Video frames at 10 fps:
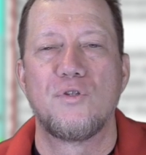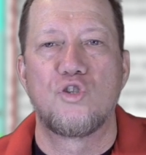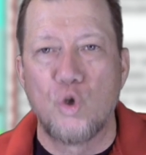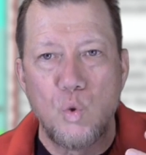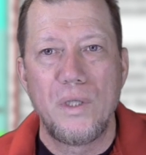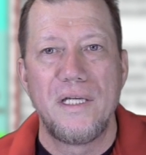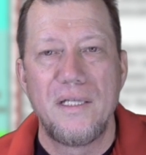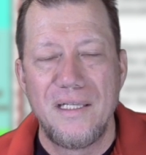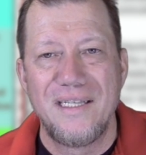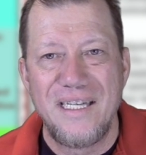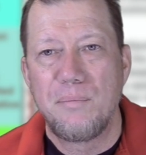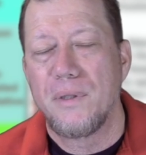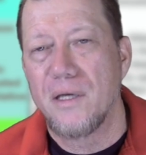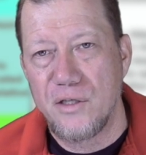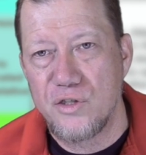truly and
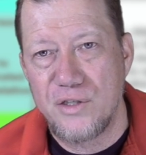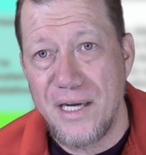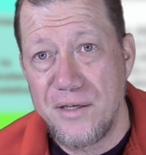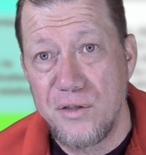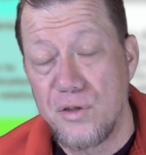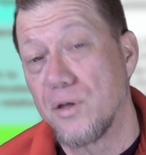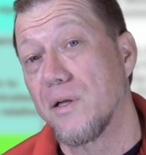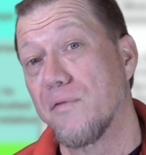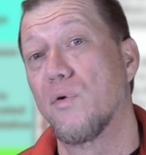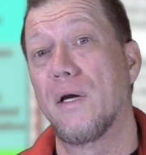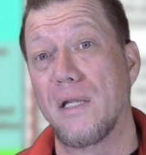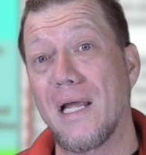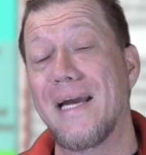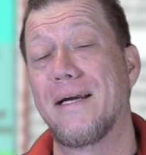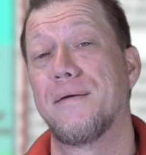deeply understand you to the level I'd
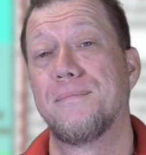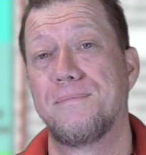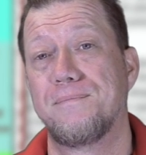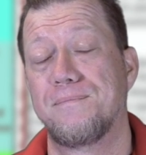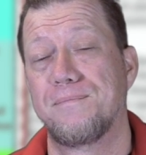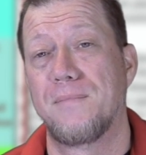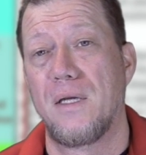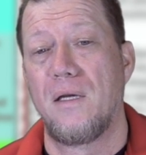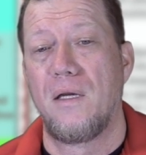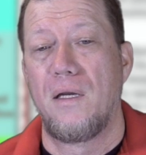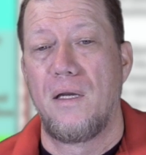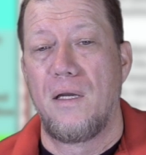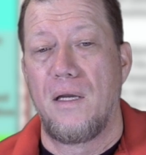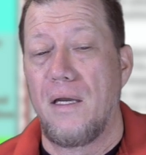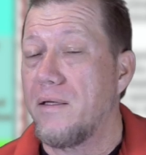like.
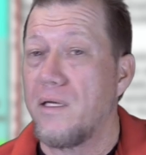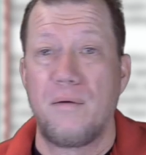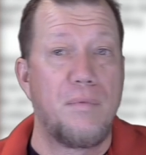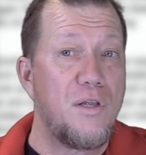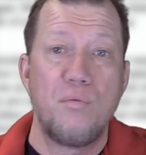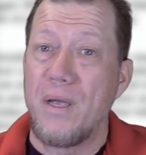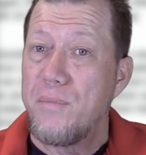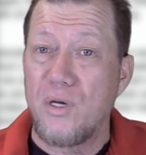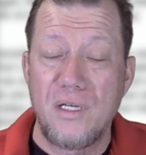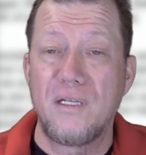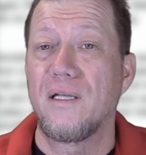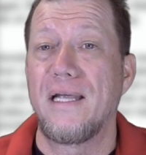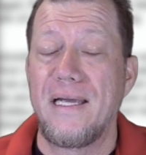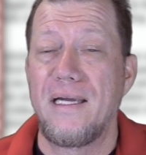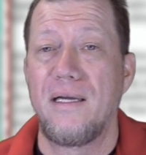And you maybe can
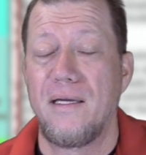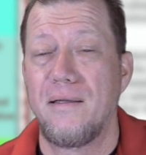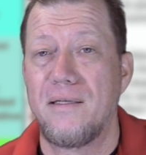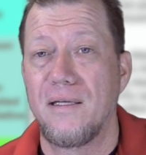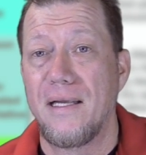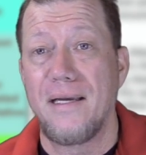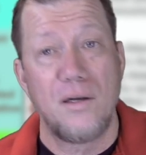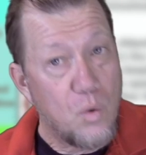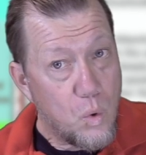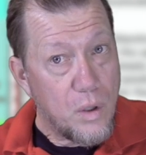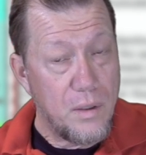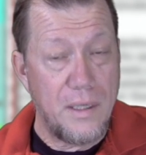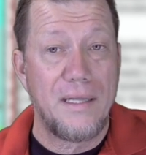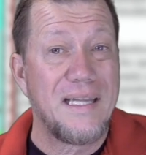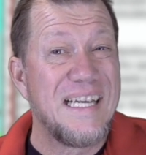delay it, or
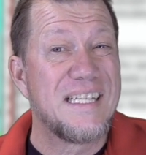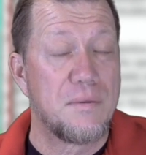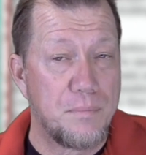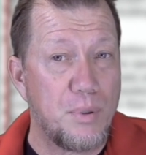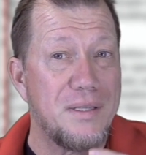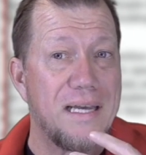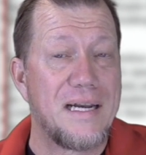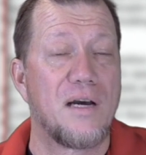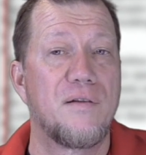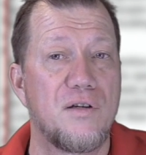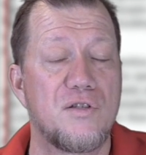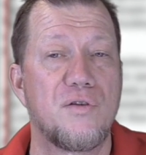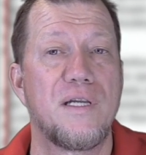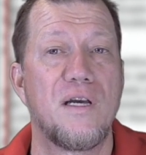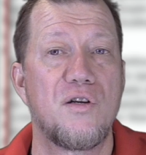at least put that out there so
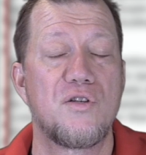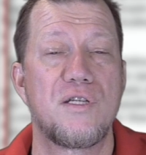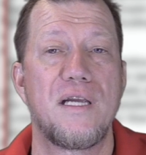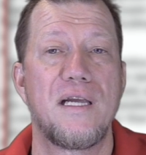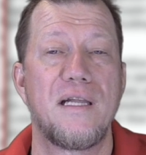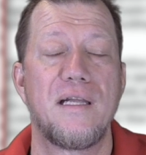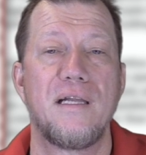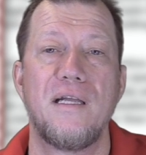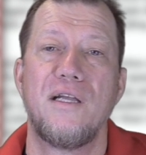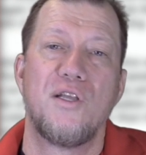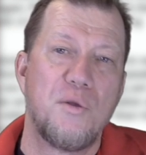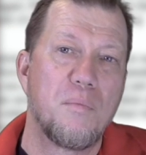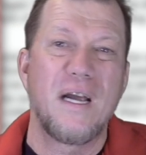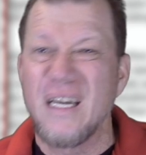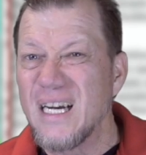they understand that you
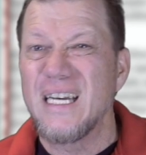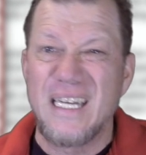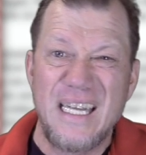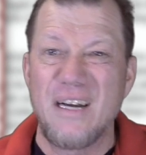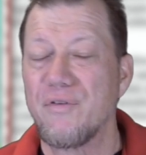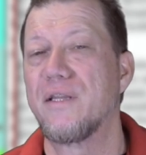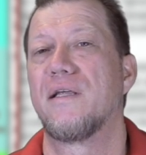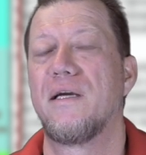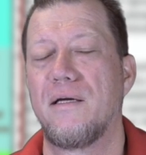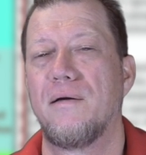might not get everything